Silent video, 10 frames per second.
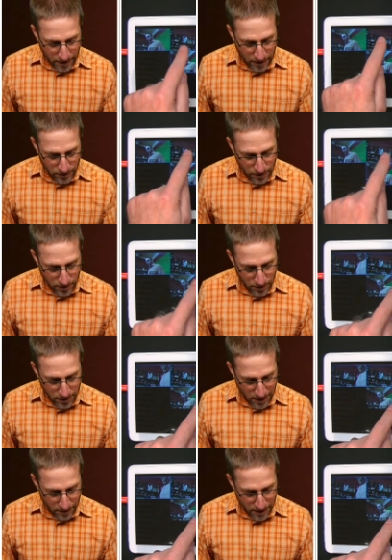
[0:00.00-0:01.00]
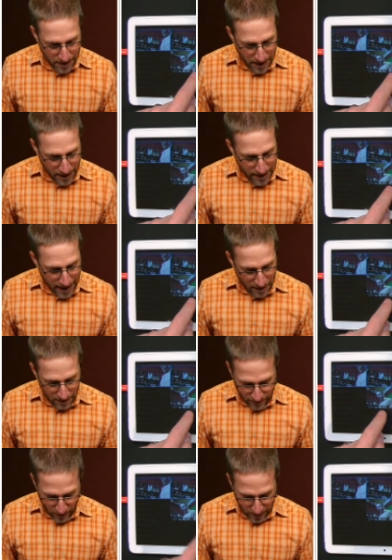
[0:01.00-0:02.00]
Cut to the close-up. Now,
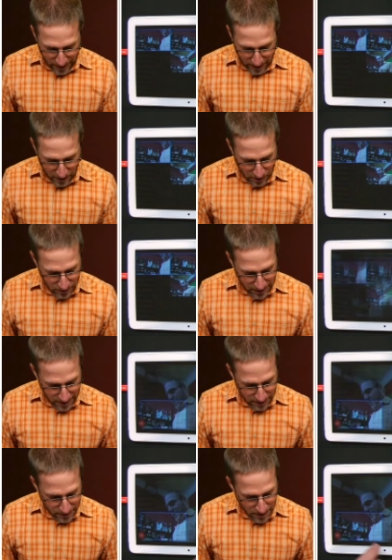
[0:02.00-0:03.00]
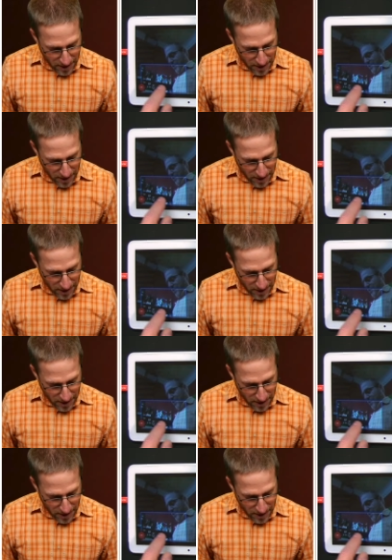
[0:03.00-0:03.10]
if I want to close this,